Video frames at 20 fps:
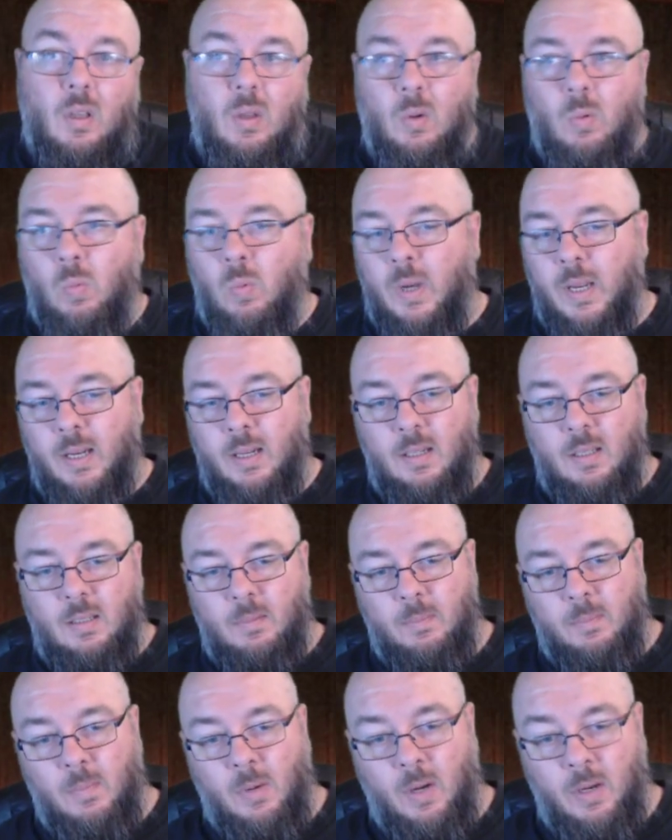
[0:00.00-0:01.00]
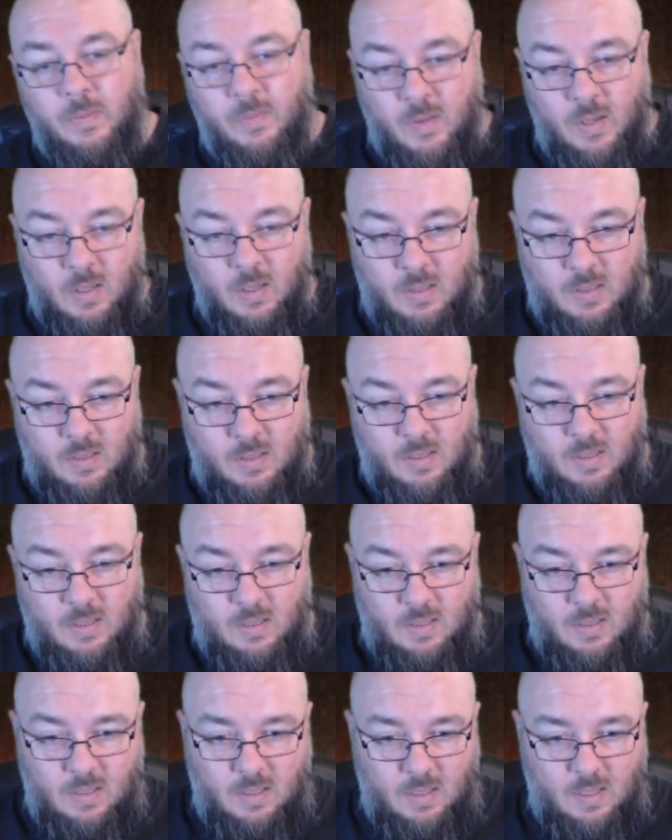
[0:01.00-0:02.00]
When my first,
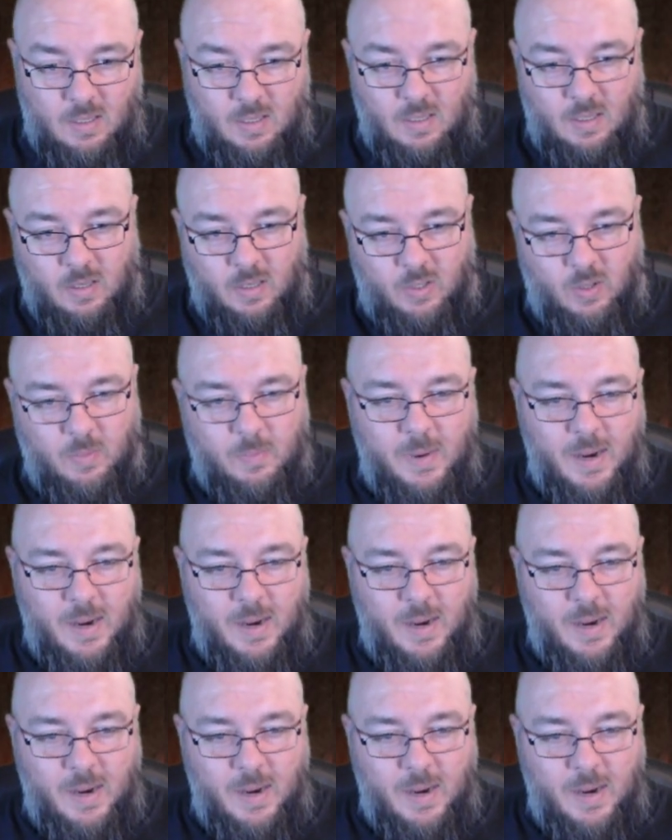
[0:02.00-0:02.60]
I got